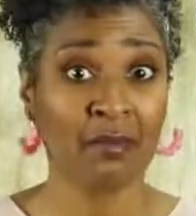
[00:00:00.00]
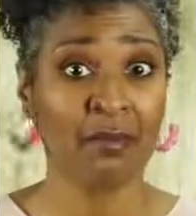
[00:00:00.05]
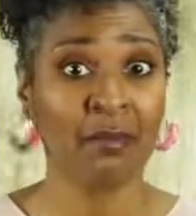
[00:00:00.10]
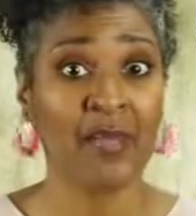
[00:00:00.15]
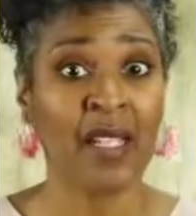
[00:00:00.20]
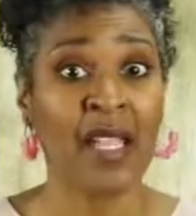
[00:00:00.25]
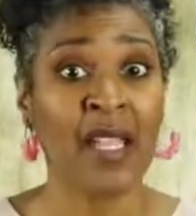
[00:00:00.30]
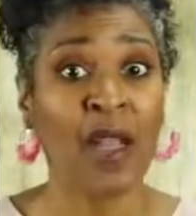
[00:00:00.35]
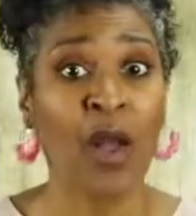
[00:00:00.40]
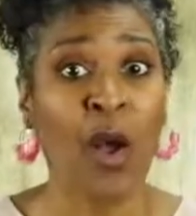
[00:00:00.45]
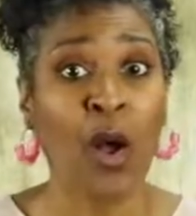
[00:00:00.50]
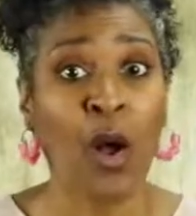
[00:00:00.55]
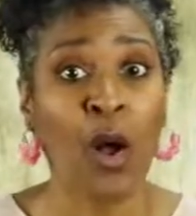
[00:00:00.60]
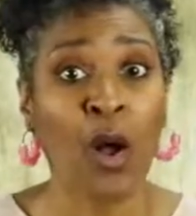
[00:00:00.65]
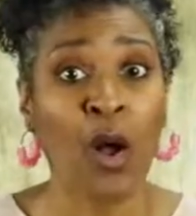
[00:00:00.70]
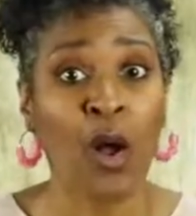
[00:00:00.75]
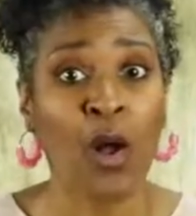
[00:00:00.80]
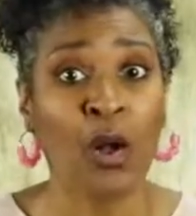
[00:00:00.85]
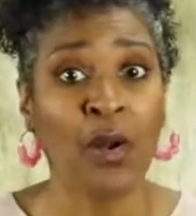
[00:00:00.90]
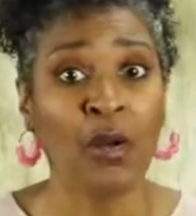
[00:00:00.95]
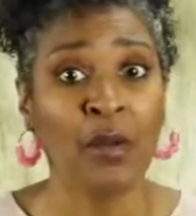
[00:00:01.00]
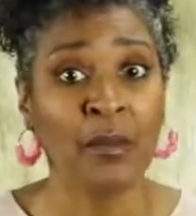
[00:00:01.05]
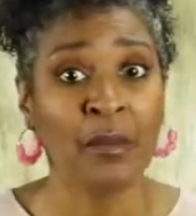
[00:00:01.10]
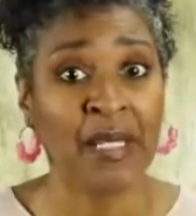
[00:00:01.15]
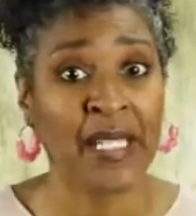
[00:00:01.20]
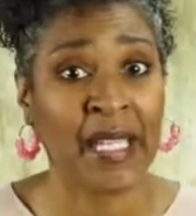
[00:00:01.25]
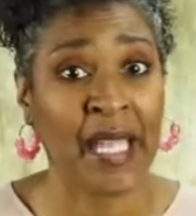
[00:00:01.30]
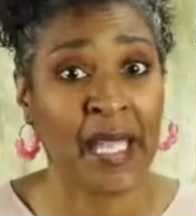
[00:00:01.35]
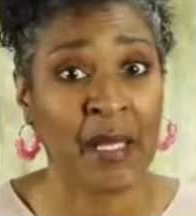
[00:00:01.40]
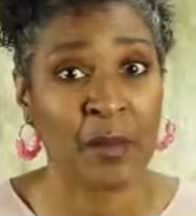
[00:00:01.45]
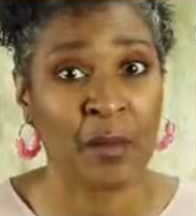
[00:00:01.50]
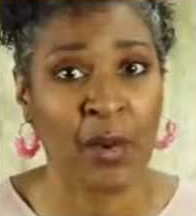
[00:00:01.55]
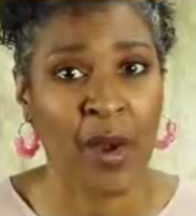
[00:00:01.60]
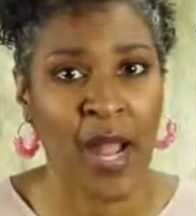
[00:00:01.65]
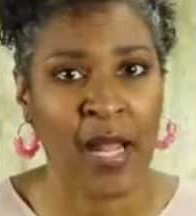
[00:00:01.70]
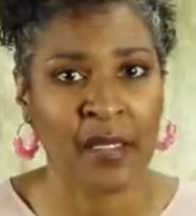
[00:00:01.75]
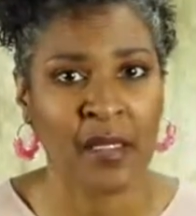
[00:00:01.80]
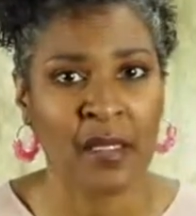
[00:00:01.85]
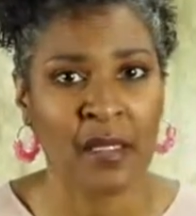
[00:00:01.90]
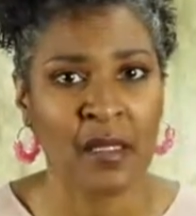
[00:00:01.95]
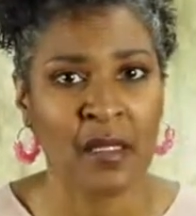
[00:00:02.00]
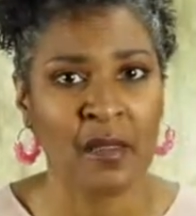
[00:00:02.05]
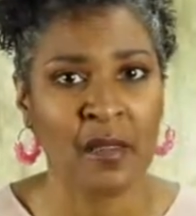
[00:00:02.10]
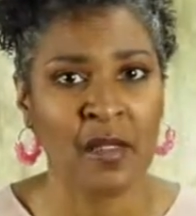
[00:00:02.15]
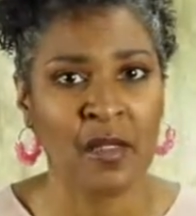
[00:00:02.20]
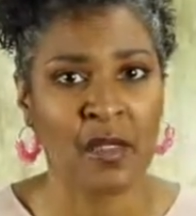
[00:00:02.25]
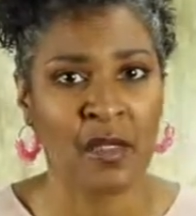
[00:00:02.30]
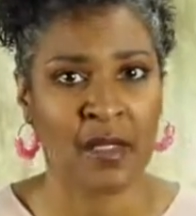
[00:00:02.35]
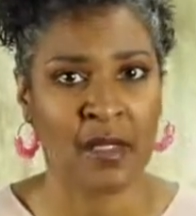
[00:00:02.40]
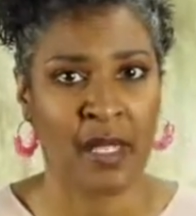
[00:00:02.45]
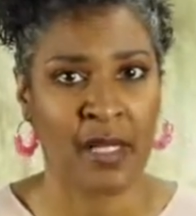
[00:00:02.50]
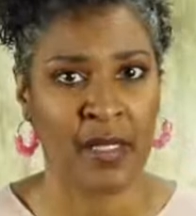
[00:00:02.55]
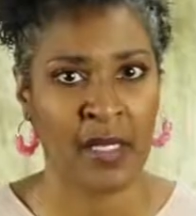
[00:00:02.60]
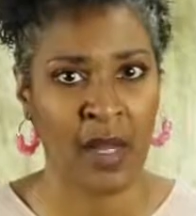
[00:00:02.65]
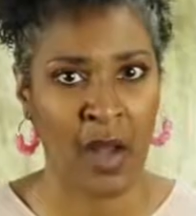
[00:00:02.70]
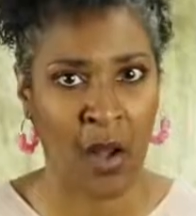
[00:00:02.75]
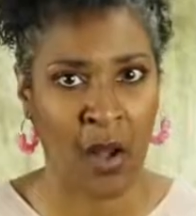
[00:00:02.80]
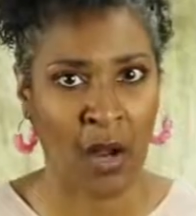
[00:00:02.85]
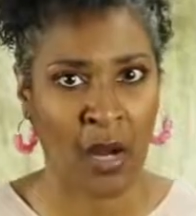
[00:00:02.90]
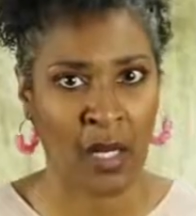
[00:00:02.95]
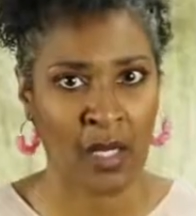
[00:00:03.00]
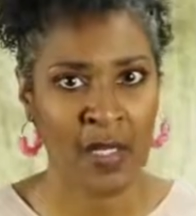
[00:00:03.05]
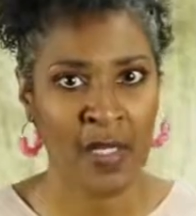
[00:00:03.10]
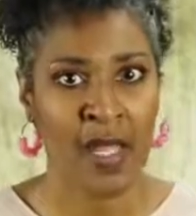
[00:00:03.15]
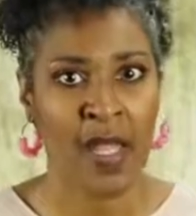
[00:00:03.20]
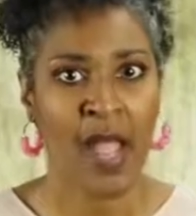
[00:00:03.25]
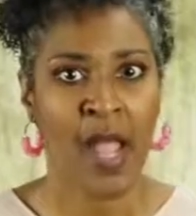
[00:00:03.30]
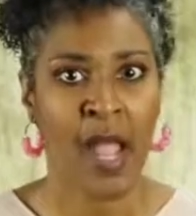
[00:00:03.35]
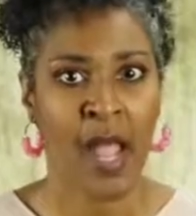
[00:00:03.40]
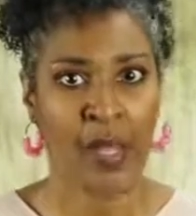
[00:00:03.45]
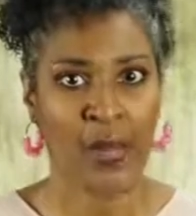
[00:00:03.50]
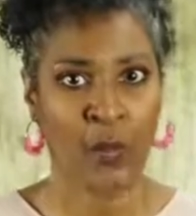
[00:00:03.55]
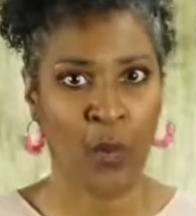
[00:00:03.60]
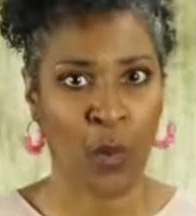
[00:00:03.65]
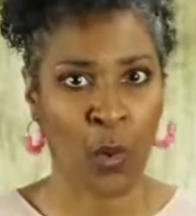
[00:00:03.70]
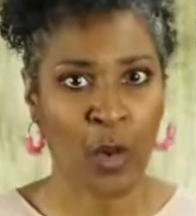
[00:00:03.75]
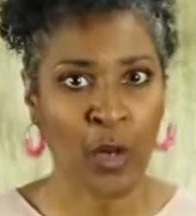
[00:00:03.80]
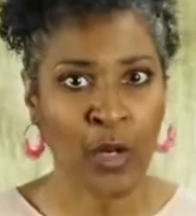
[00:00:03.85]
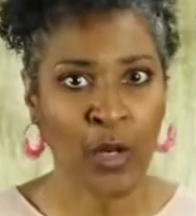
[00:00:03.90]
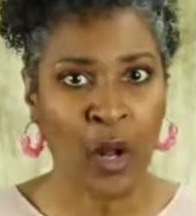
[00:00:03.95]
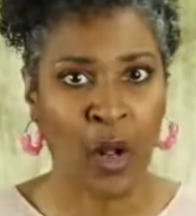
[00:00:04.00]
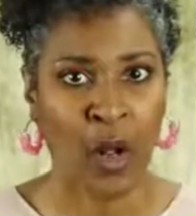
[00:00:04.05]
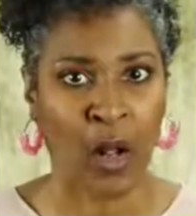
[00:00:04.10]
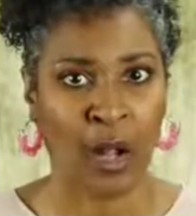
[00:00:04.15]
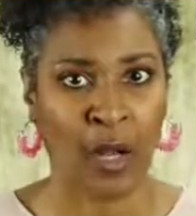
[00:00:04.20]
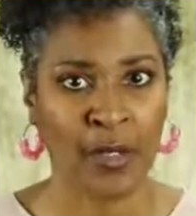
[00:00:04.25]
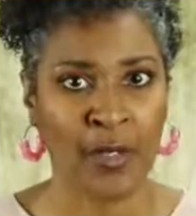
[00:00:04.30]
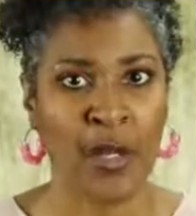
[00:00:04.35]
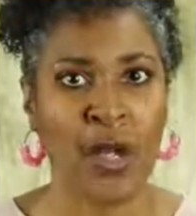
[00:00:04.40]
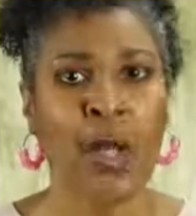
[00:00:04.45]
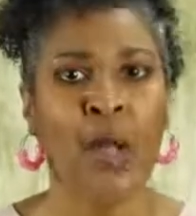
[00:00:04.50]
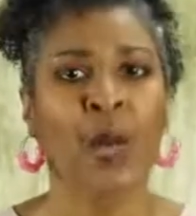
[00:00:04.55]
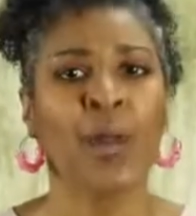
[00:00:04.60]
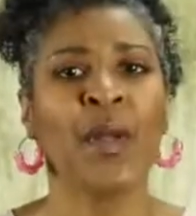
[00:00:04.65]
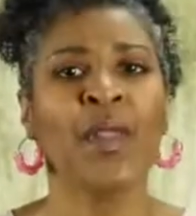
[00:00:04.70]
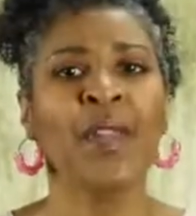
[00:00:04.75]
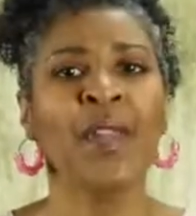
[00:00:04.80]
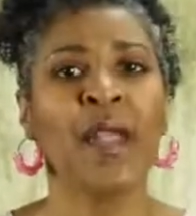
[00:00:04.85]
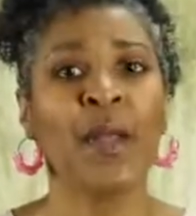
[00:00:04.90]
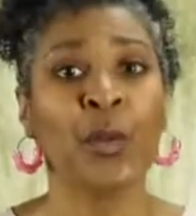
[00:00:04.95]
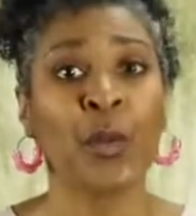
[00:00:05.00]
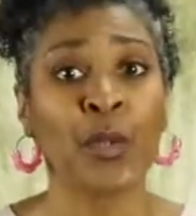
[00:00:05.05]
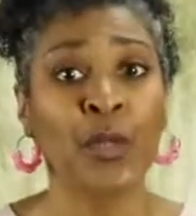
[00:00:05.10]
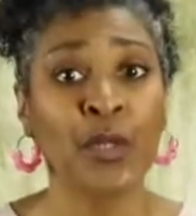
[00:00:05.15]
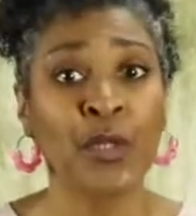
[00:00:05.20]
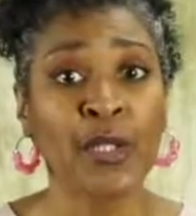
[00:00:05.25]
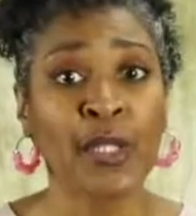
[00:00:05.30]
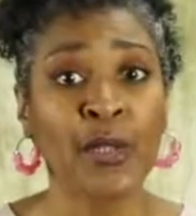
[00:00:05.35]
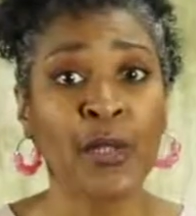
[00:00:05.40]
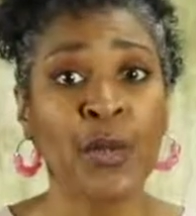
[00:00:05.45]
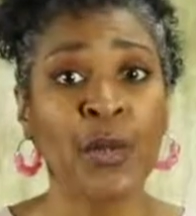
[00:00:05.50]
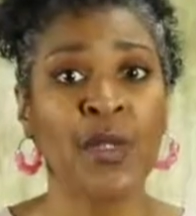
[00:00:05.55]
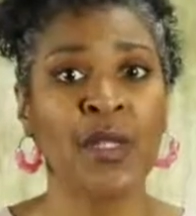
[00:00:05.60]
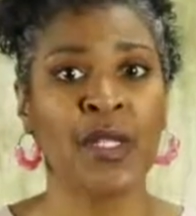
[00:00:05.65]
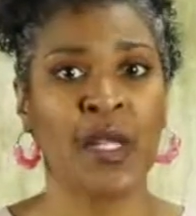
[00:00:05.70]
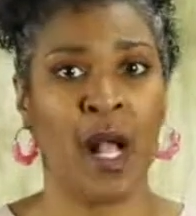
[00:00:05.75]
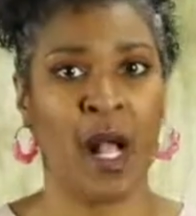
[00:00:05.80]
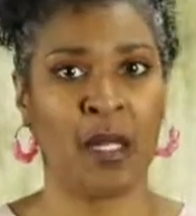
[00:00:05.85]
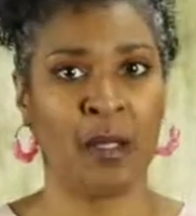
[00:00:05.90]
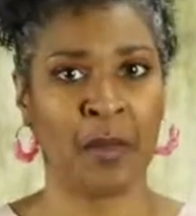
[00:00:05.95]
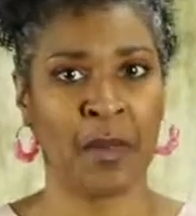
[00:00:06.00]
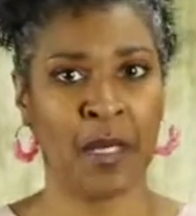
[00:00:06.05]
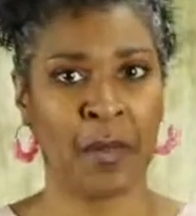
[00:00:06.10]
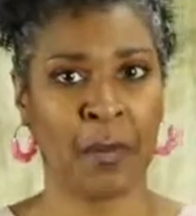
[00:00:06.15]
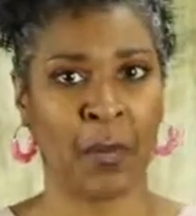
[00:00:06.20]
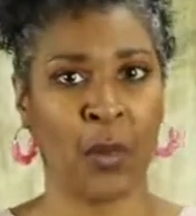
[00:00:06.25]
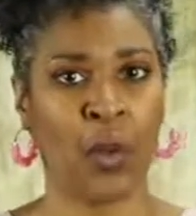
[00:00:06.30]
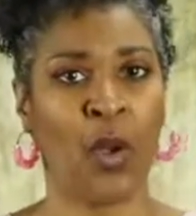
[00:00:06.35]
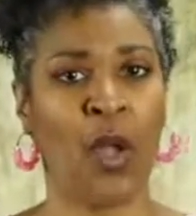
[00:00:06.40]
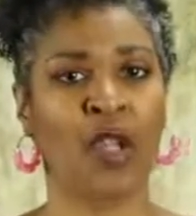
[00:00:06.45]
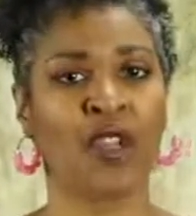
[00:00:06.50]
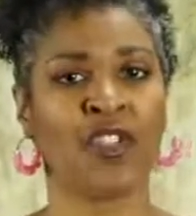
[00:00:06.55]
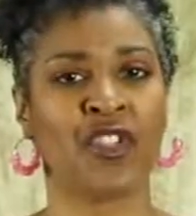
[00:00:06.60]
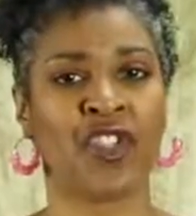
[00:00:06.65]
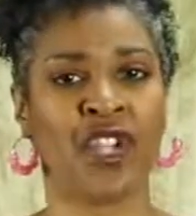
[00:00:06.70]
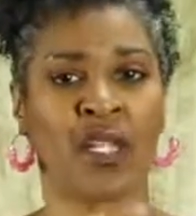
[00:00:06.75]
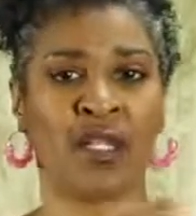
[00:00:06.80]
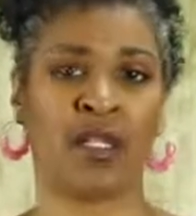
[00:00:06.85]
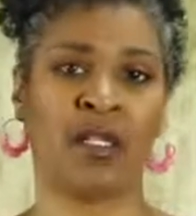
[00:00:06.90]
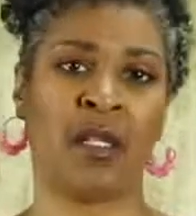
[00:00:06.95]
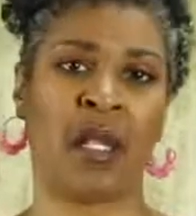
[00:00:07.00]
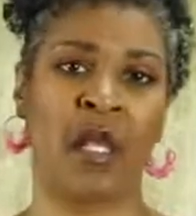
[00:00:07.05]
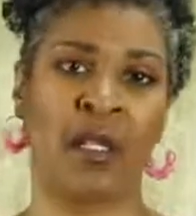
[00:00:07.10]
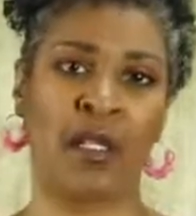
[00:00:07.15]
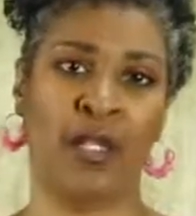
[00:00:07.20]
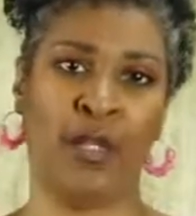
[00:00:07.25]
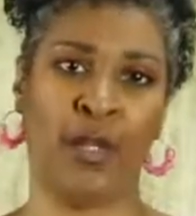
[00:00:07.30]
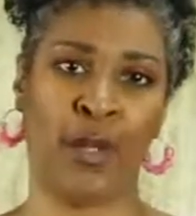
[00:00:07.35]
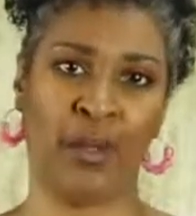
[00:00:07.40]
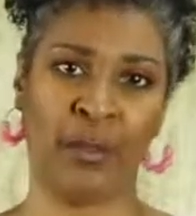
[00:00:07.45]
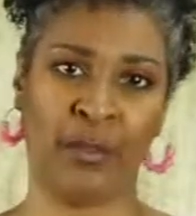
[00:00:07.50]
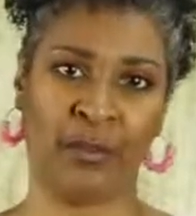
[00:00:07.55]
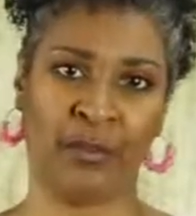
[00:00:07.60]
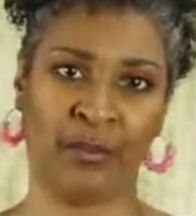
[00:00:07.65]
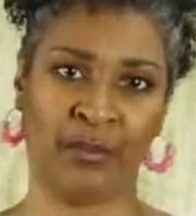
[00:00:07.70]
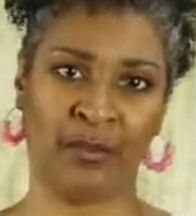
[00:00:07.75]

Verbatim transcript: They all began practicing to study hard and work hard when they were little young people just like you.